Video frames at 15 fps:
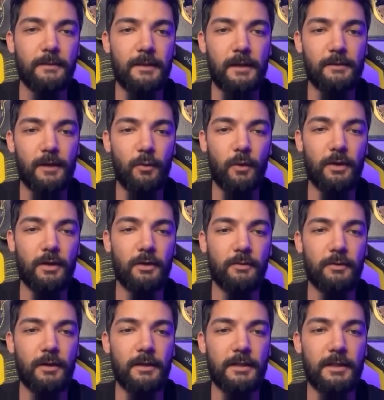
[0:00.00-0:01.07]
If I want to
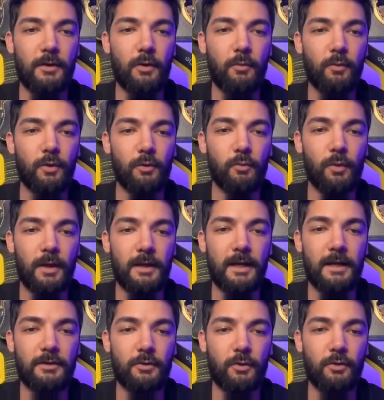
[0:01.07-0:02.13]
convert zero point one
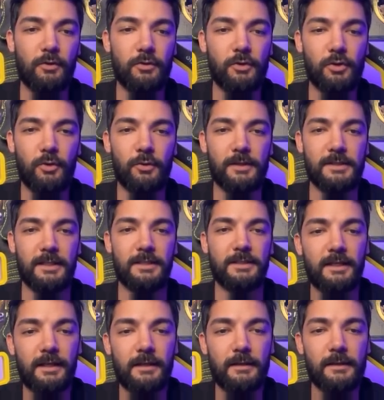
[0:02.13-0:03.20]
S O L to U S D
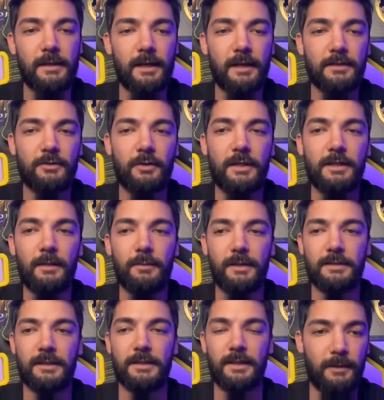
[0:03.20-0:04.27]
C, as soon as I
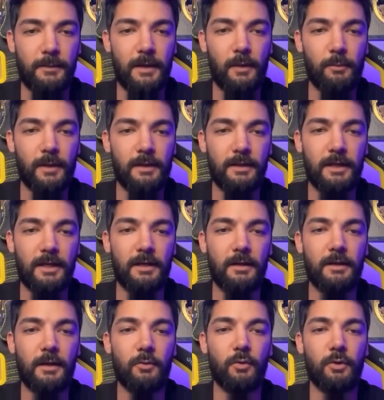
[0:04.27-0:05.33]
press the Slip Now button
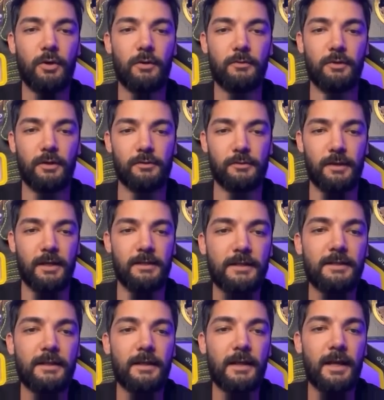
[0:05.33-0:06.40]
here, it will convert,
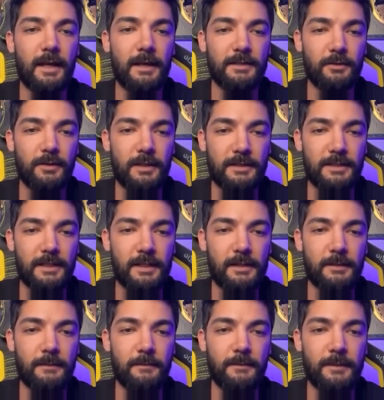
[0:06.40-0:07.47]
friends, as you can see.
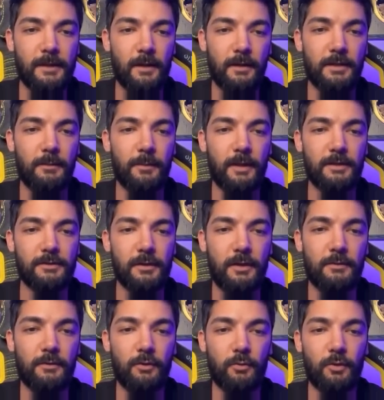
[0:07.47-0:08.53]
There is a price to
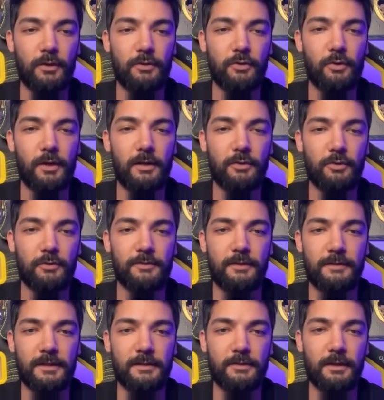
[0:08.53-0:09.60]
convert one Sol at two hundred
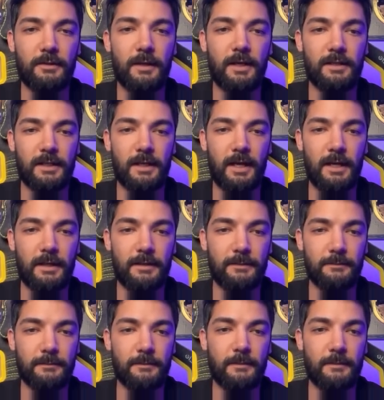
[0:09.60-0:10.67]
fifty-three dollars and ninety-nine cents.
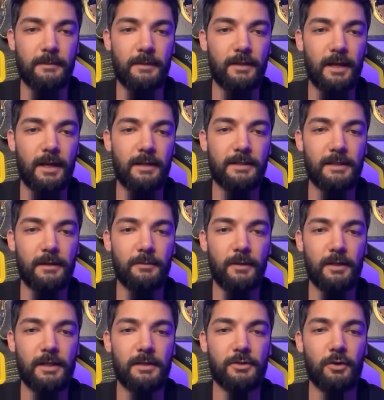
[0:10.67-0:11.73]
Yes,
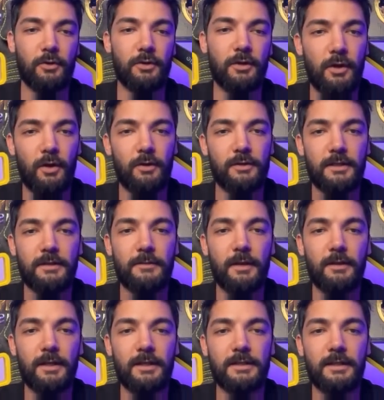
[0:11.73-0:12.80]
converting Sol to dollars is
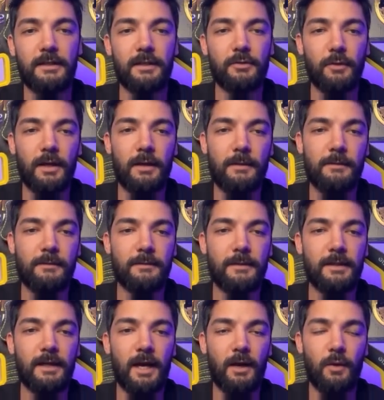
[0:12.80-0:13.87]
very easy this way.
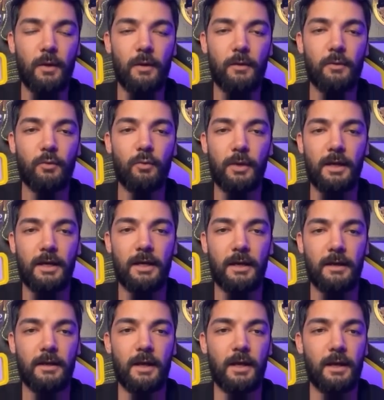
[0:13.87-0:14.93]
Now, we
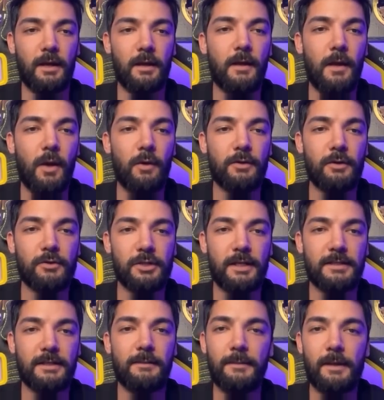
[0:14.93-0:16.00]
are also
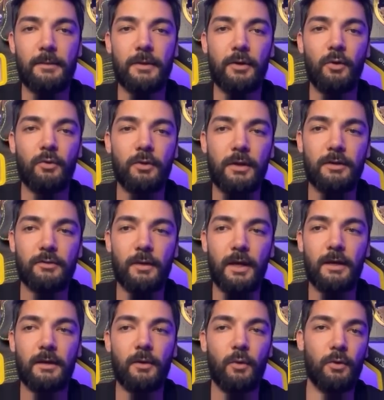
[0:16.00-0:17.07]
chasing meme tokens,
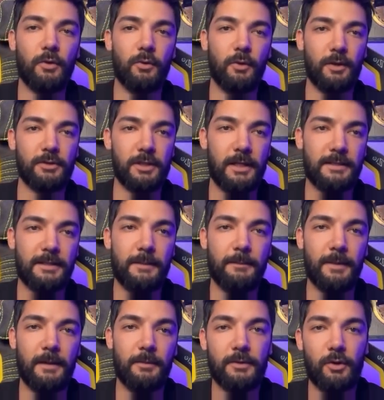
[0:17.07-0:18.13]
right? Or you are chasing
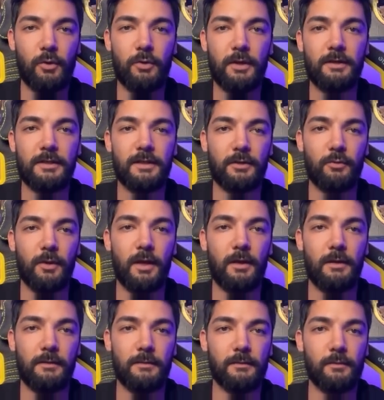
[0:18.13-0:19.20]
meme tokens as well.